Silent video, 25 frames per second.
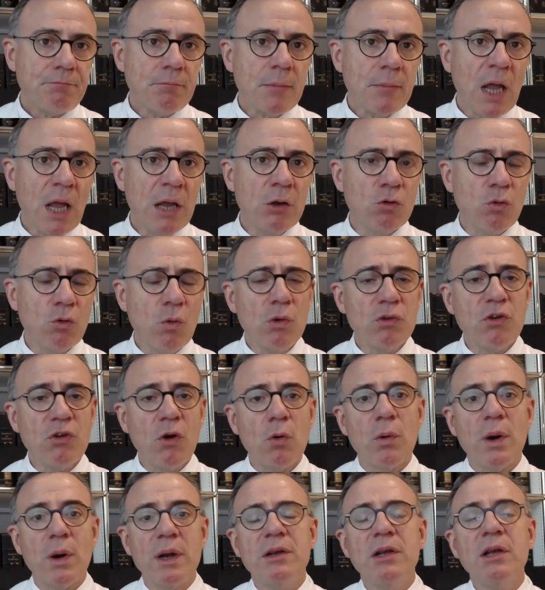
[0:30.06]
it was
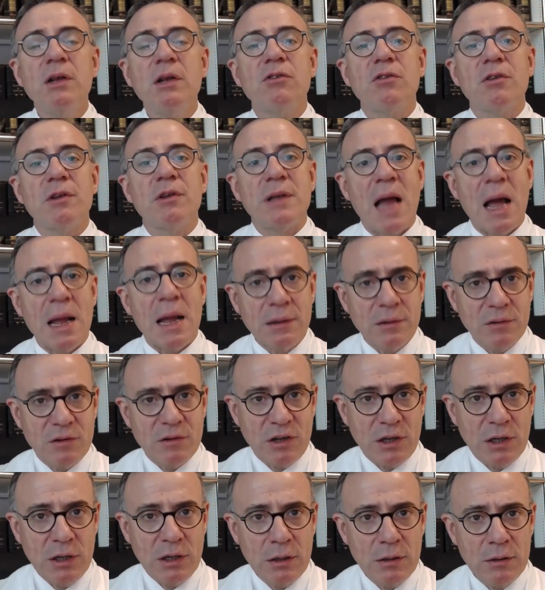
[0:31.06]
already in the
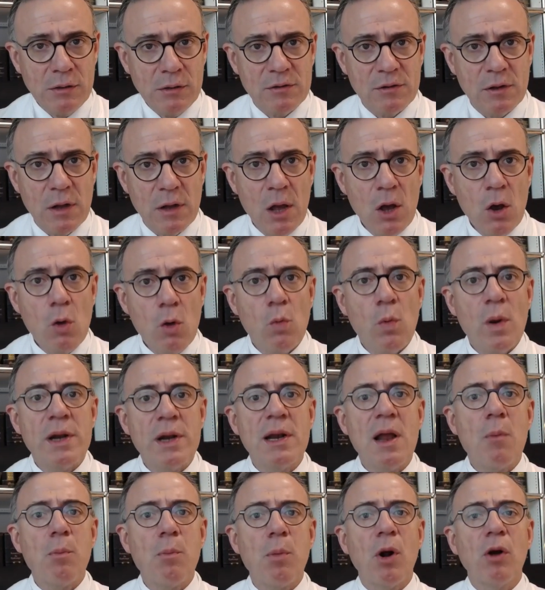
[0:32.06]
90s when
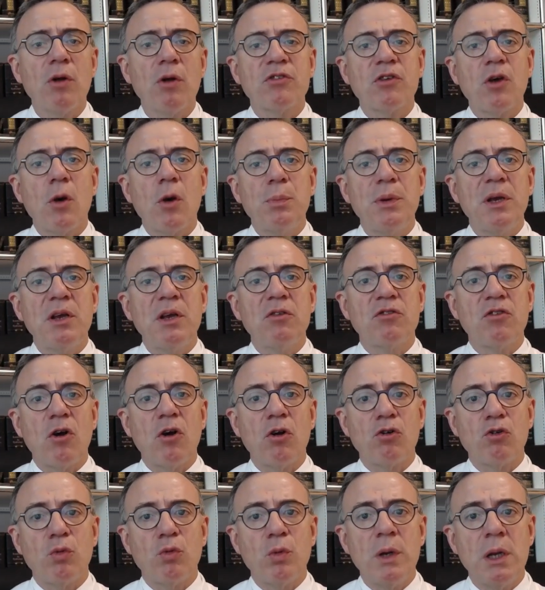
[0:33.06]
laparoscopic
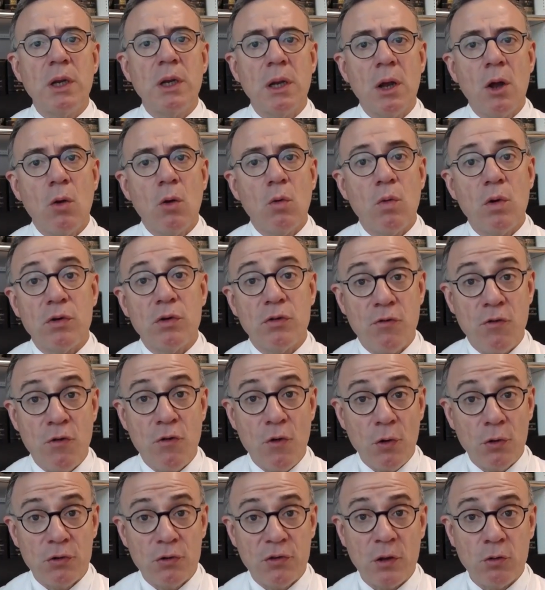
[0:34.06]
surgery was
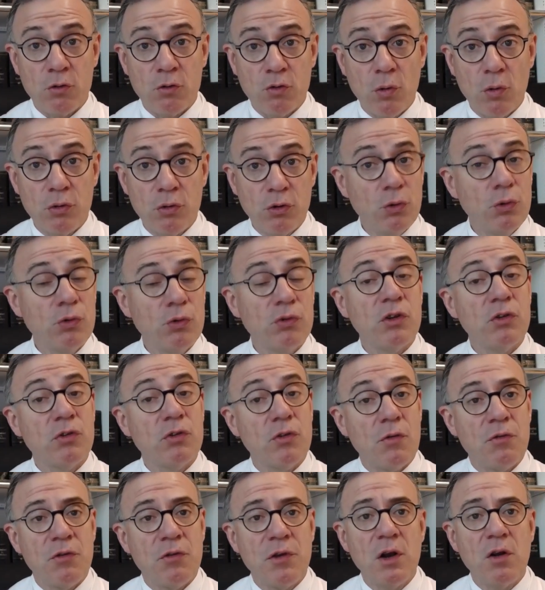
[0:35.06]
first introduced in
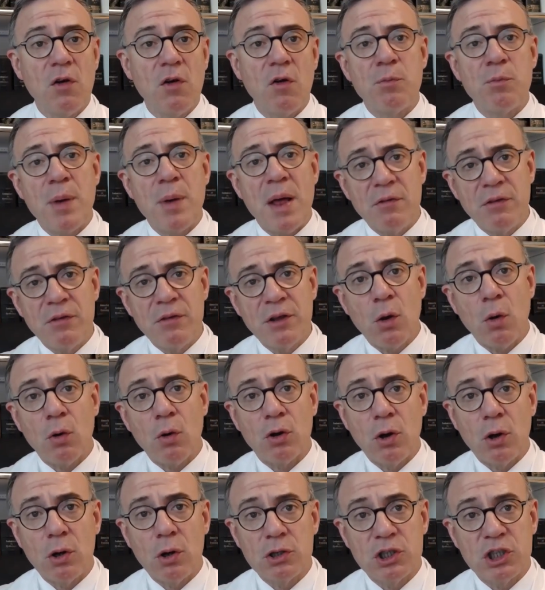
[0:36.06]
the field of pelvic
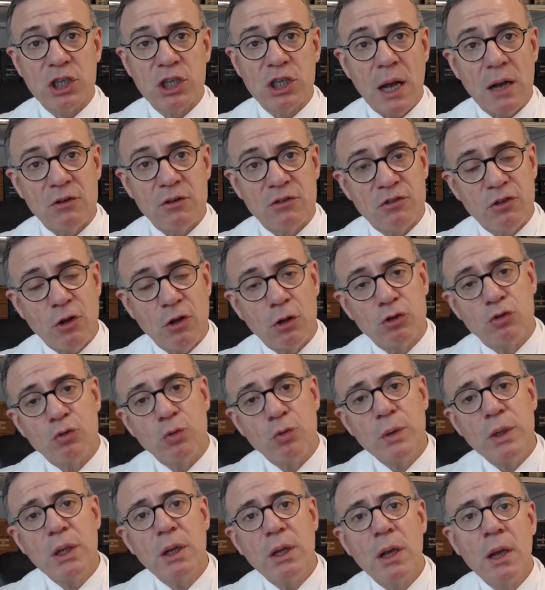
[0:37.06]
oncological
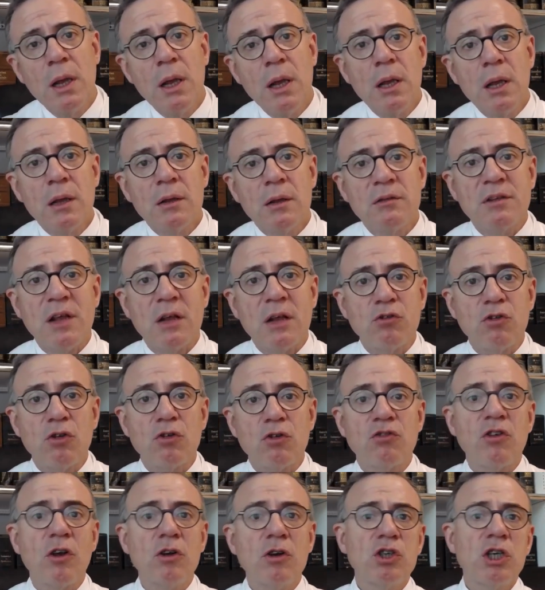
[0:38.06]
surgery that the
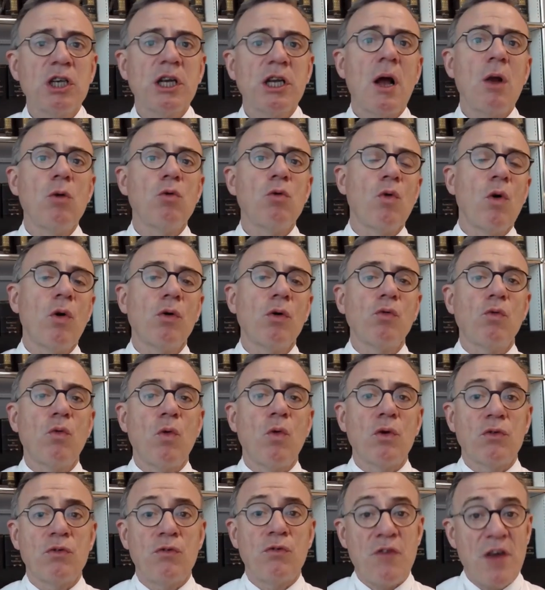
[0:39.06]
surgical world
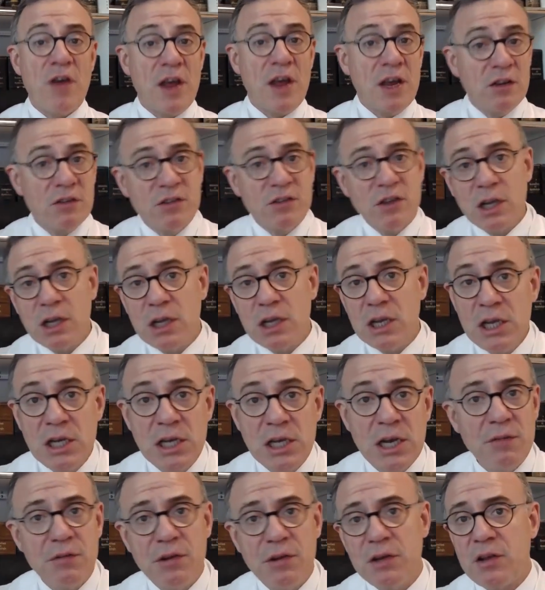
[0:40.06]
was facing
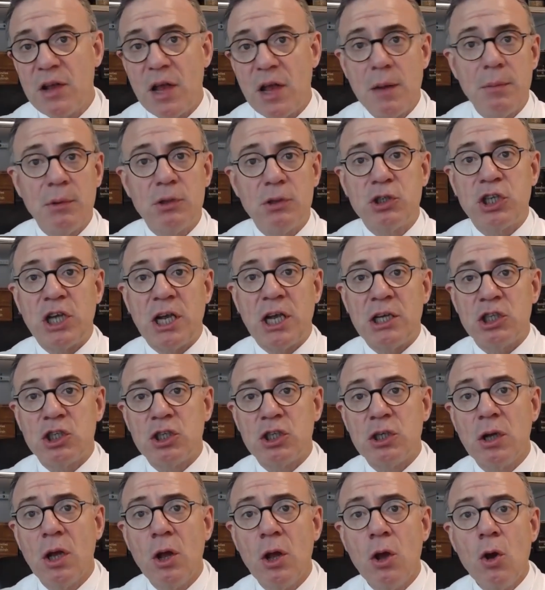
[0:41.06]
inevitable change
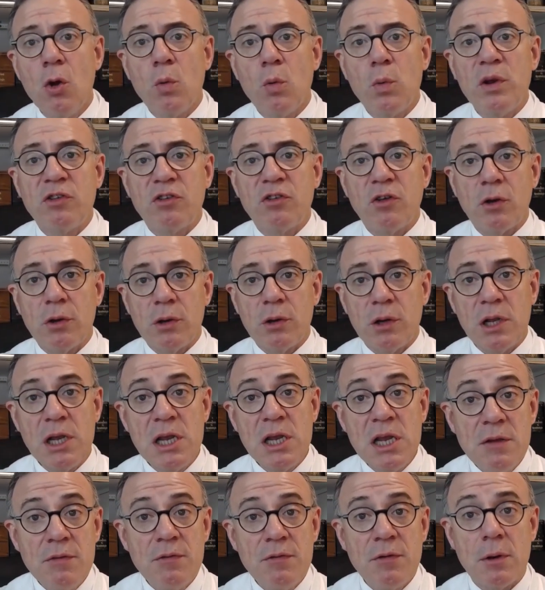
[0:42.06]
with an
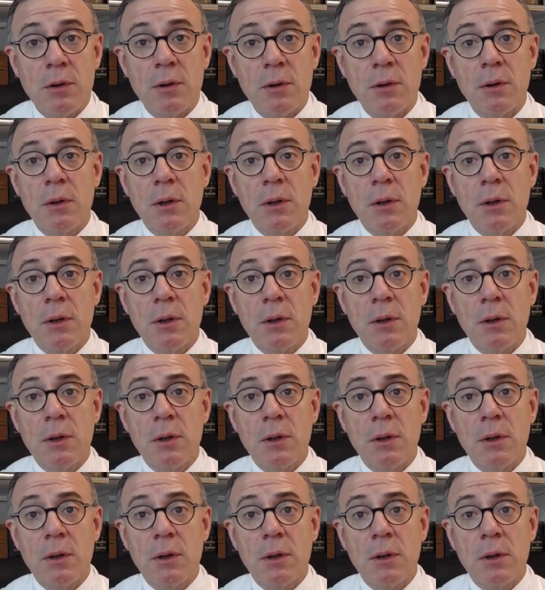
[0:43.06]
ever